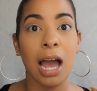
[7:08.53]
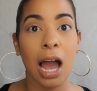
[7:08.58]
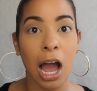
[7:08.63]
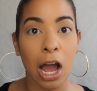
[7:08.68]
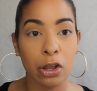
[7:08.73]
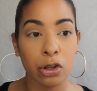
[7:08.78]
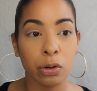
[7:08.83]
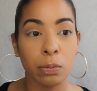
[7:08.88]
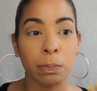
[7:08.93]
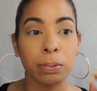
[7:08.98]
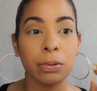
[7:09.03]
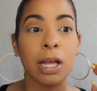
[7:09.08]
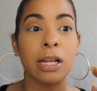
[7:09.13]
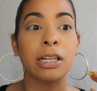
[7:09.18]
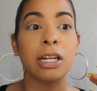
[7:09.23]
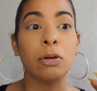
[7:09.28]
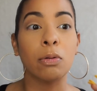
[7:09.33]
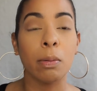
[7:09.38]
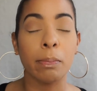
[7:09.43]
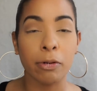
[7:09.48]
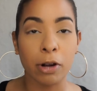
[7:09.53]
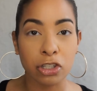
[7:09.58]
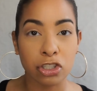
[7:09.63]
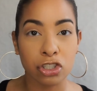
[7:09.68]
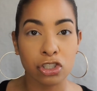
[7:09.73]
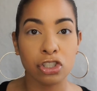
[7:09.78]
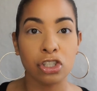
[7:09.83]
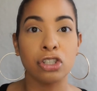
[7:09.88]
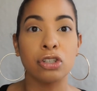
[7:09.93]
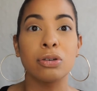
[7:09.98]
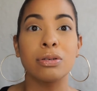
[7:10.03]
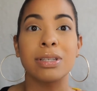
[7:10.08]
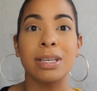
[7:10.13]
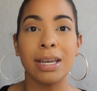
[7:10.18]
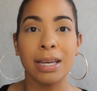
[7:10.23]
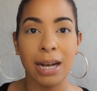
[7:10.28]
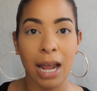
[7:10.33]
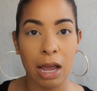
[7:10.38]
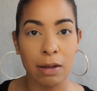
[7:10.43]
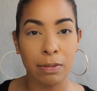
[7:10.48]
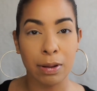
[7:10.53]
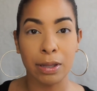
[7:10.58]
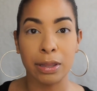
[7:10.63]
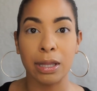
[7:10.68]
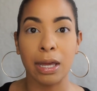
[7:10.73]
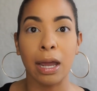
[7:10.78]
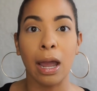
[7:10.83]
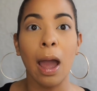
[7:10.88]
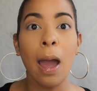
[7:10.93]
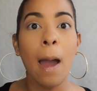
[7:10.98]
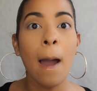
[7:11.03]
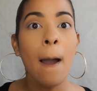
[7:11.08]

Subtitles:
how you blend it, what brushes you're using, and everything.